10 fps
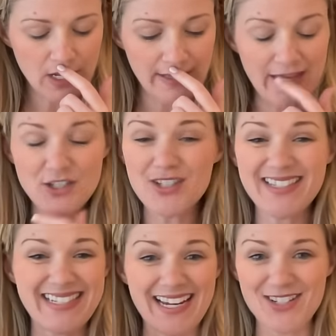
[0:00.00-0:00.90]
And that's
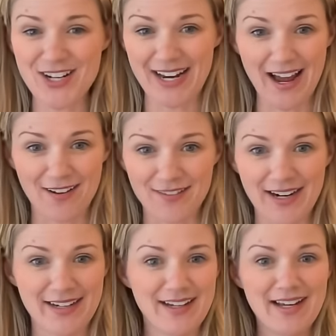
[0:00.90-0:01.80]
just sketching it out,
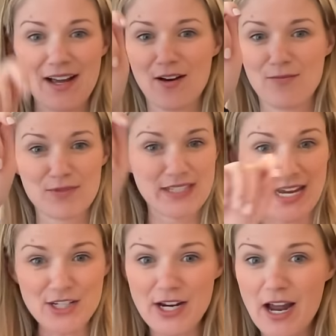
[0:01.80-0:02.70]
right?
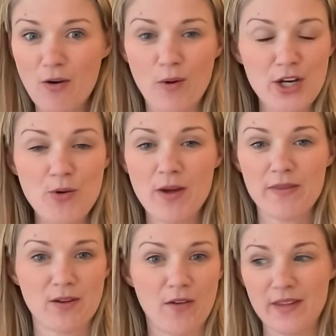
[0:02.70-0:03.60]
Sketching out what do you
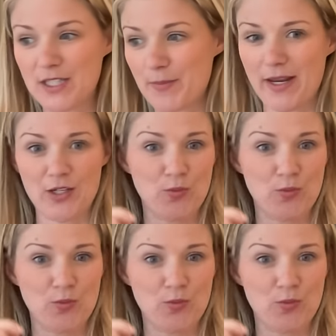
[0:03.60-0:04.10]
want on this page?